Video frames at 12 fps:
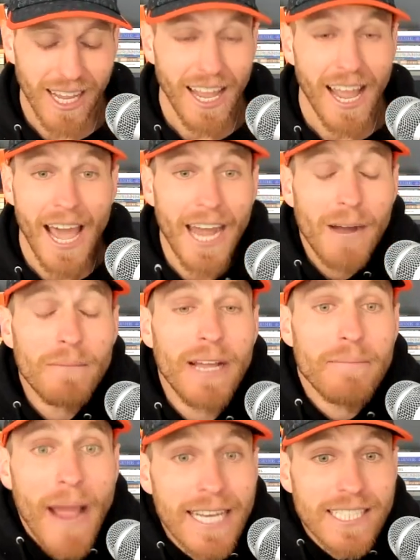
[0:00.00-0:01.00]
And I'm like,
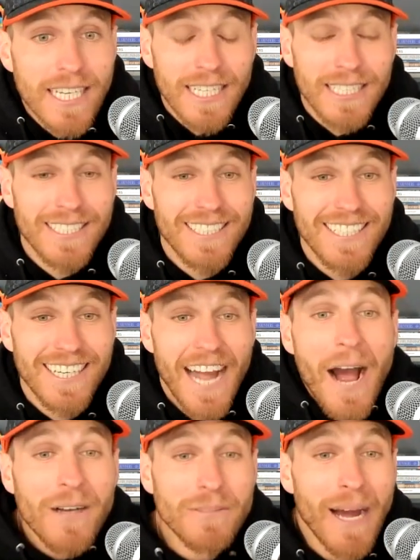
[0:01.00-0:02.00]
Mason,
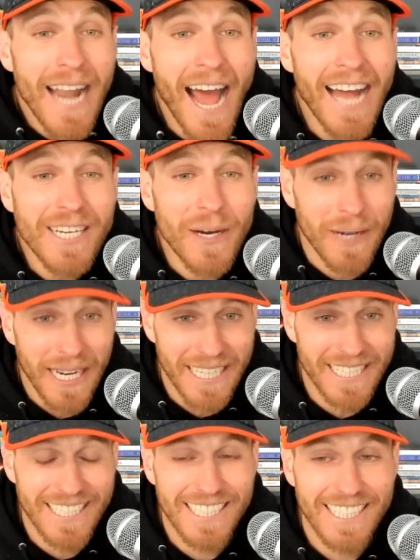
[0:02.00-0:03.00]
how's my dad doing?
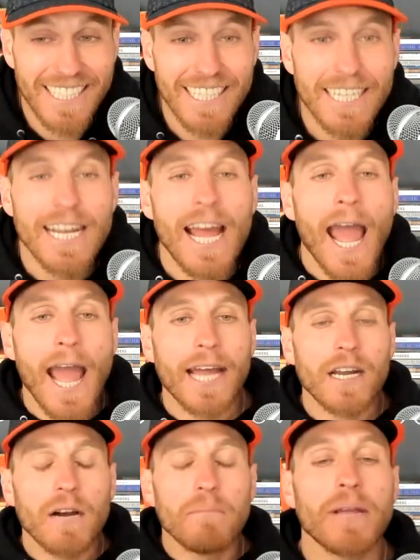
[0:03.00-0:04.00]
And
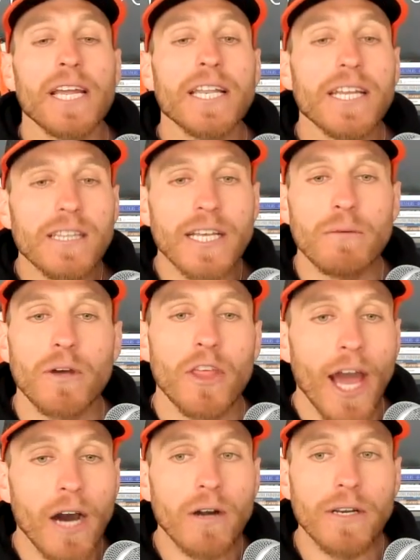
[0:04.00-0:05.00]
immediately,
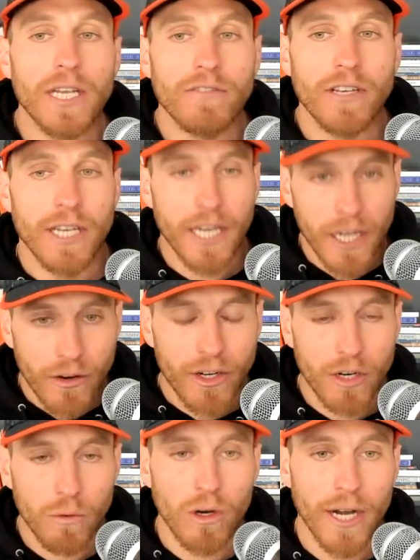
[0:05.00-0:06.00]
without even hearing
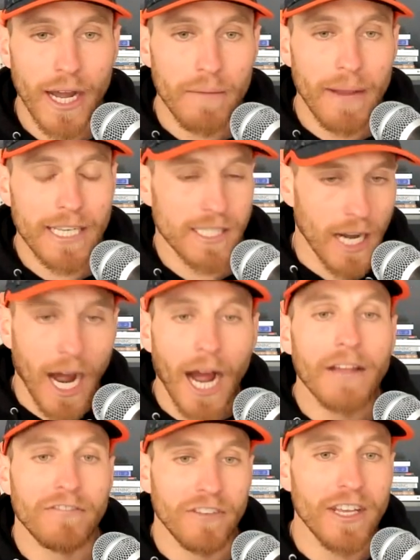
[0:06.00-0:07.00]
a word out of Mason,
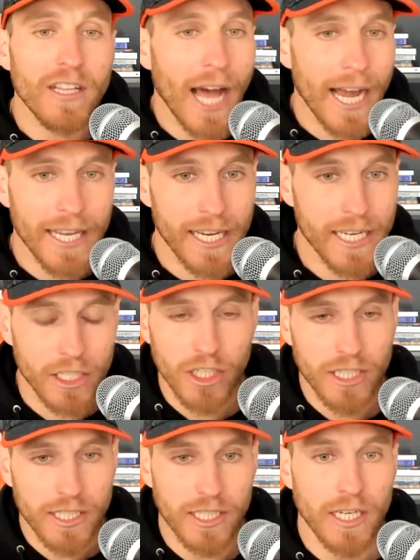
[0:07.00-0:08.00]
I feel at ease
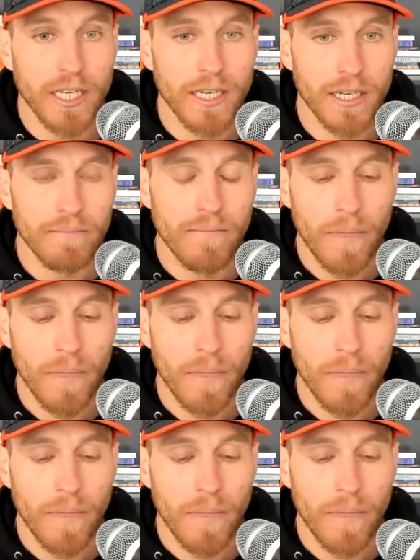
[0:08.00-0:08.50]
just seeing him.